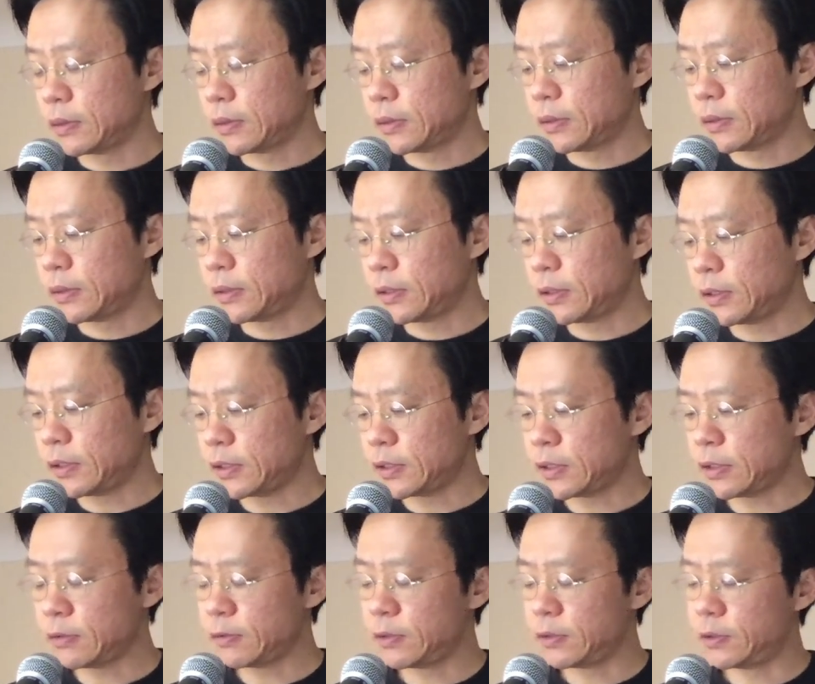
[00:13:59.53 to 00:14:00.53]
I think that's
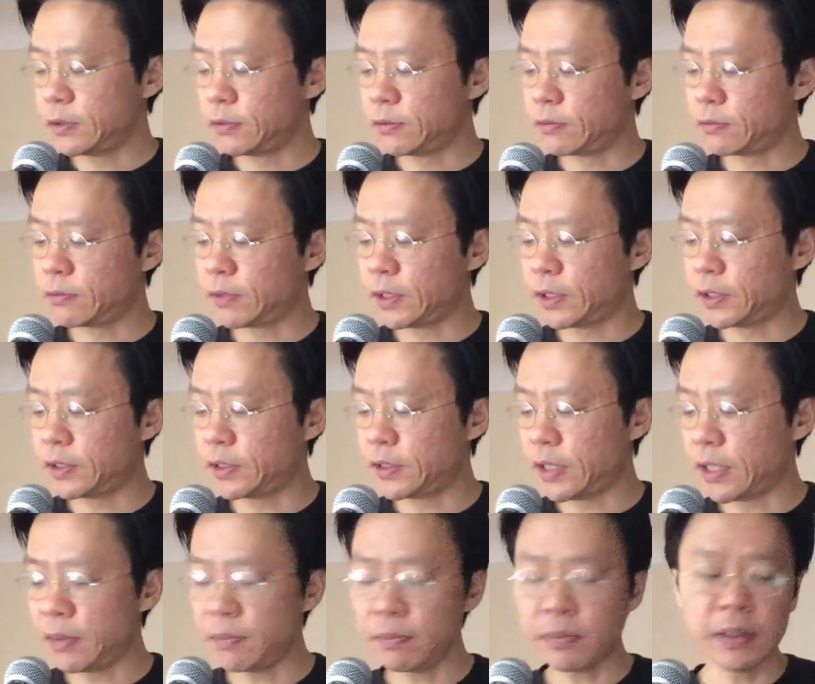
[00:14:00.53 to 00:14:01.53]
how you write his
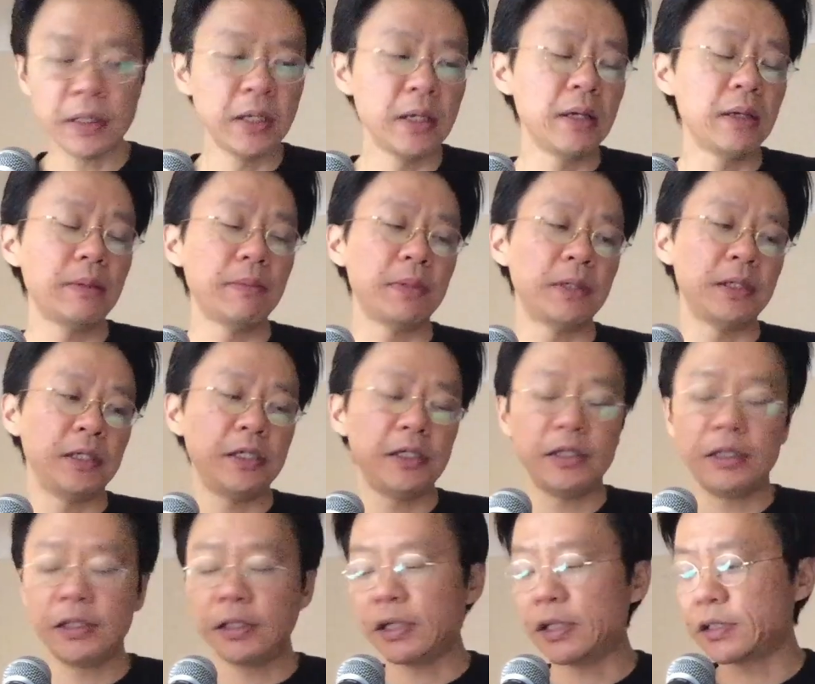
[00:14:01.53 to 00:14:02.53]
name. But
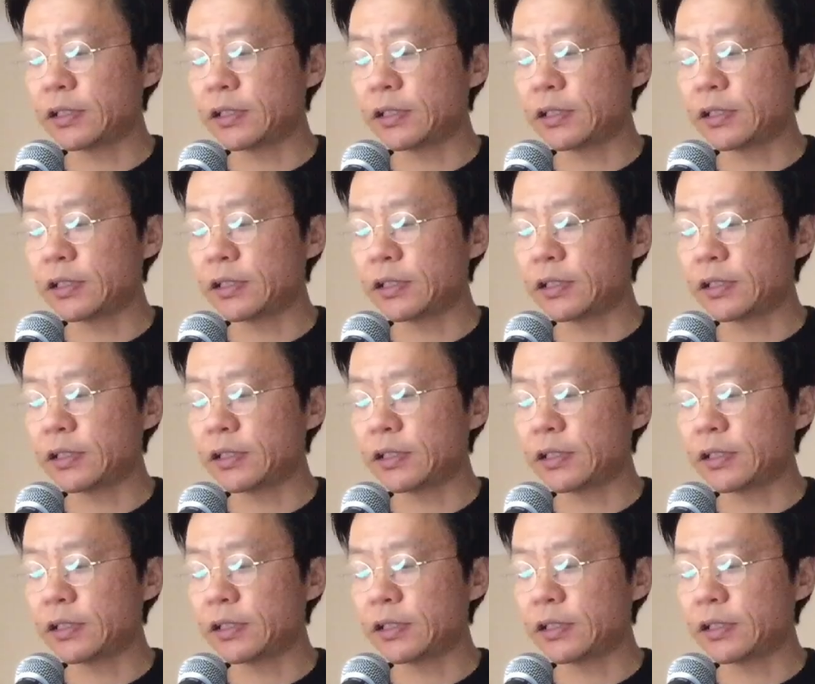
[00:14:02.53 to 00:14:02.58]
he has